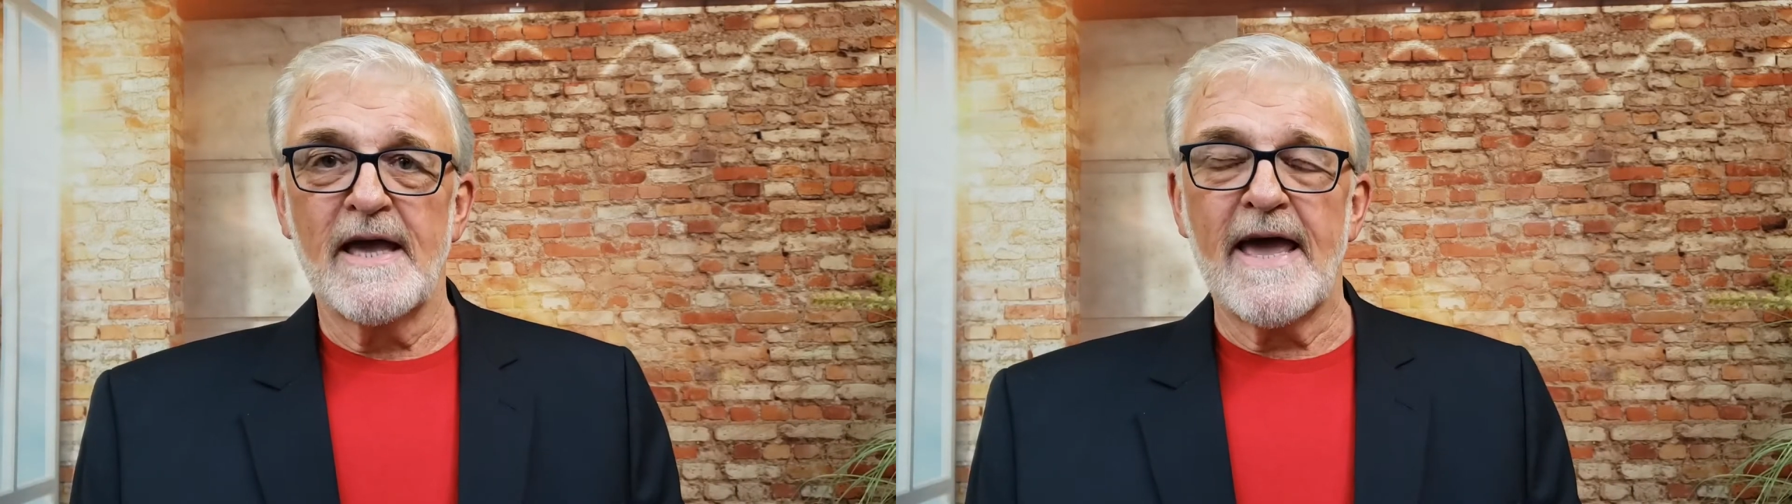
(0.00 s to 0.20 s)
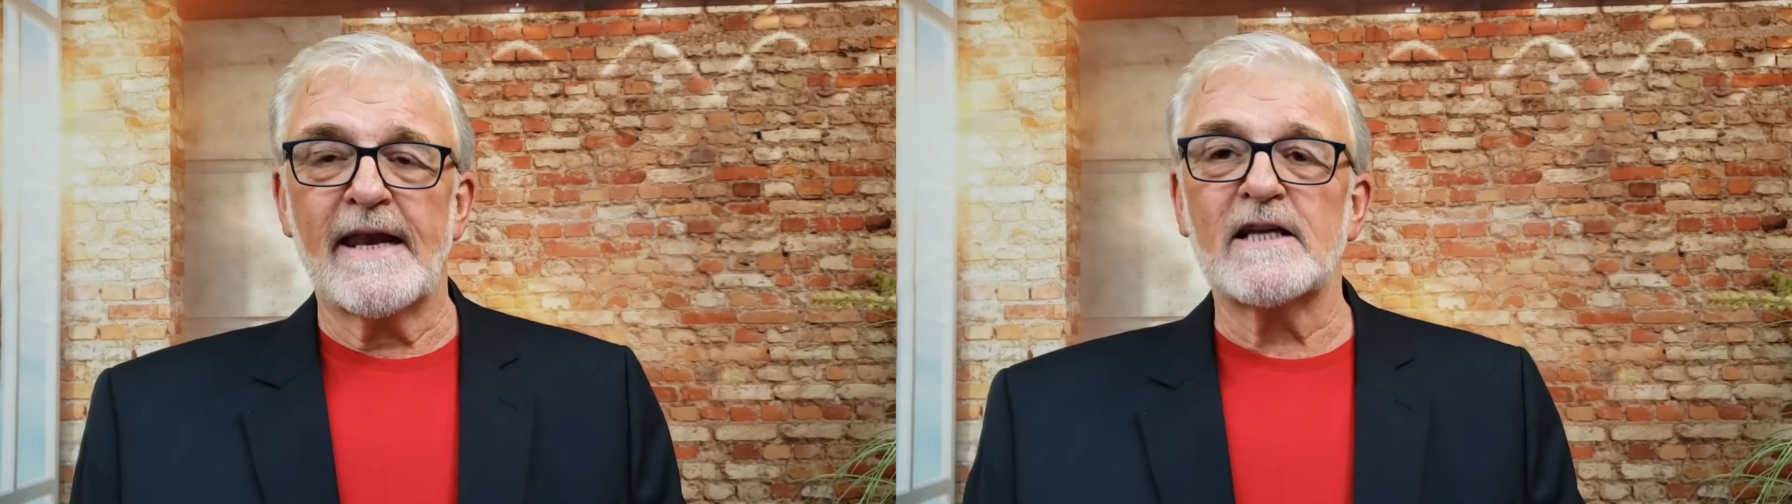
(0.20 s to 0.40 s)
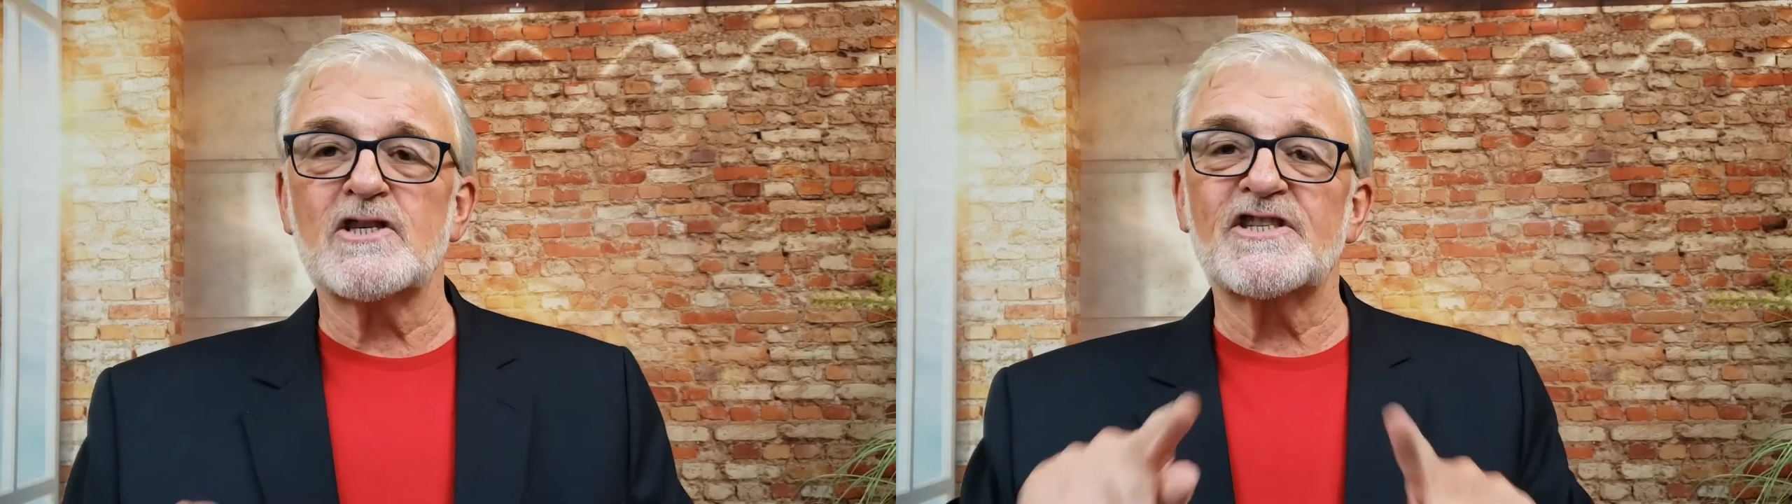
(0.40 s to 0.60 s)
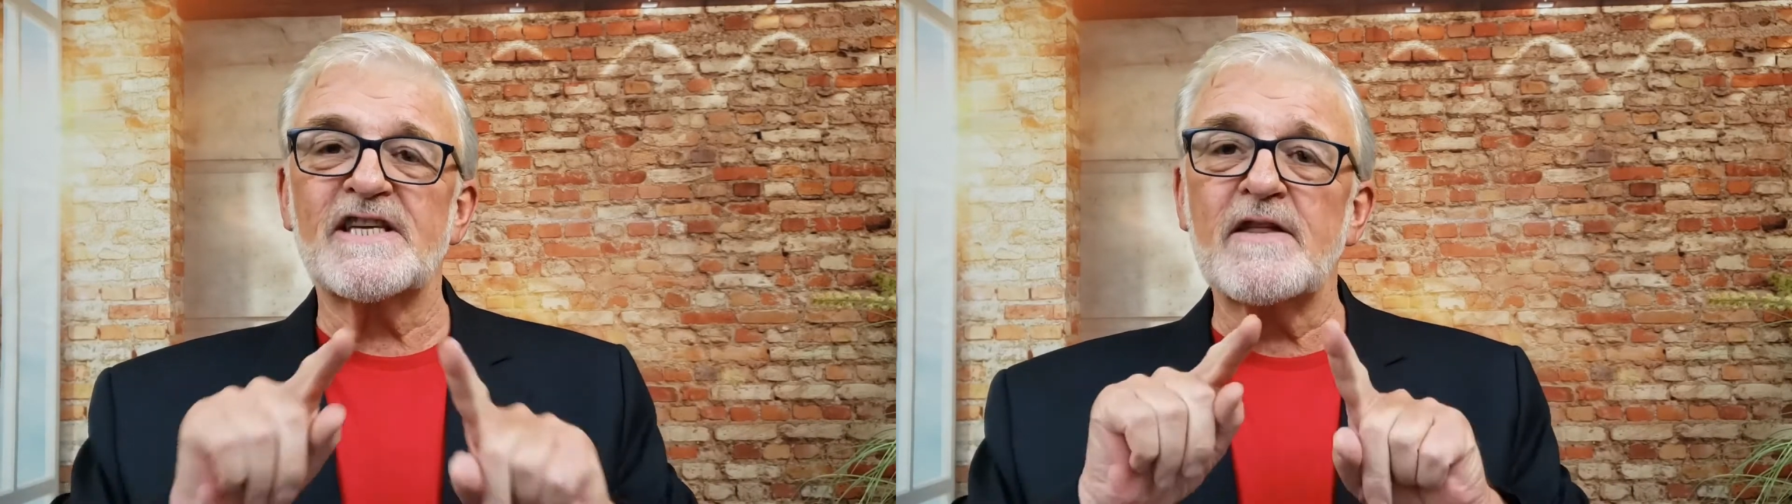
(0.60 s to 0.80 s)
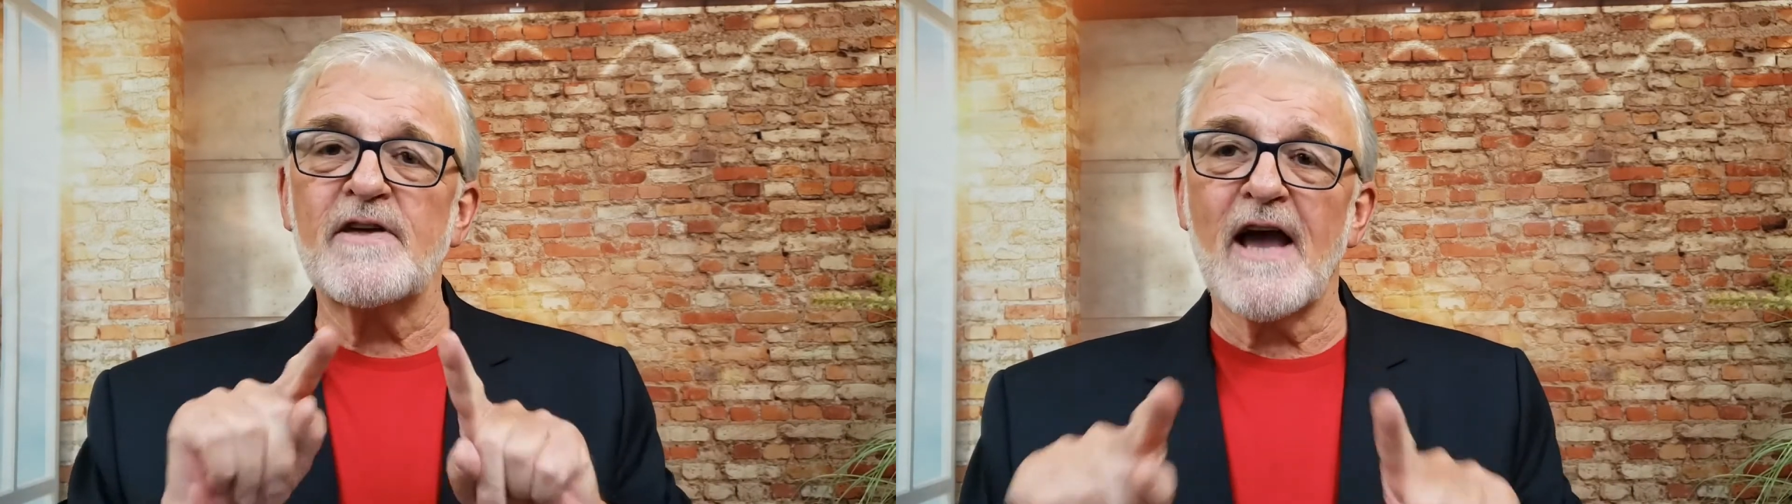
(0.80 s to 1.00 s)
and let's
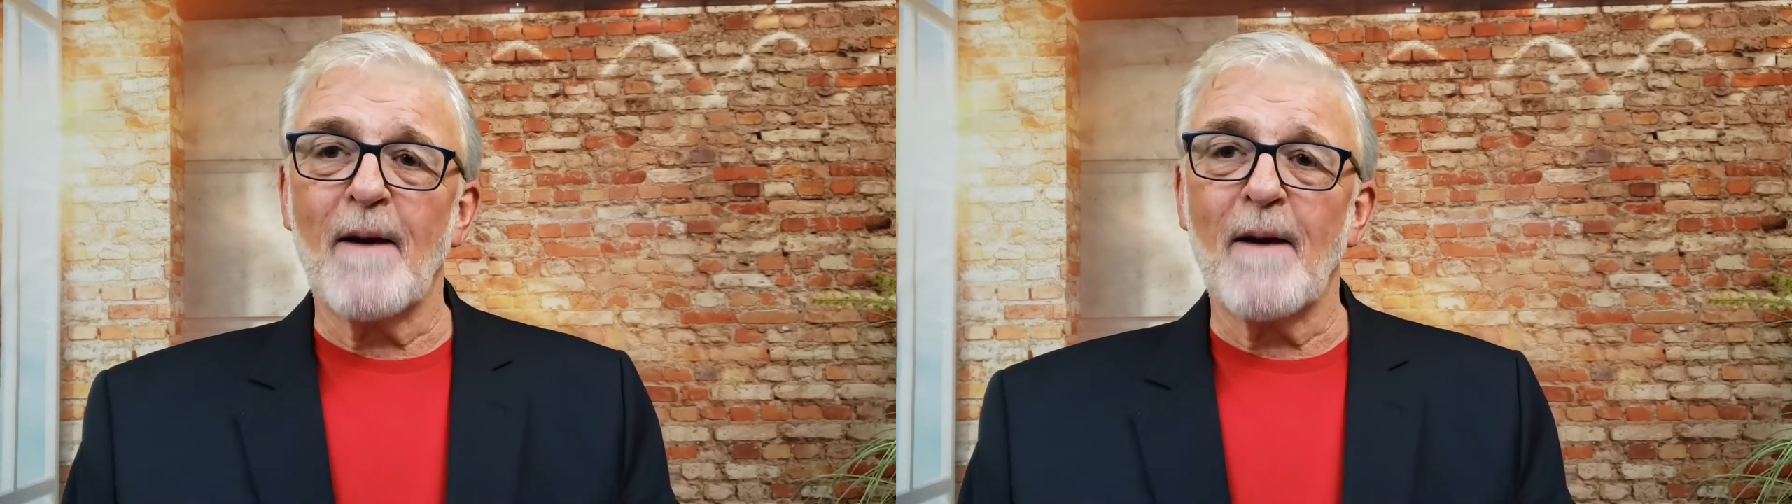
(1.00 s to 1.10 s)
see the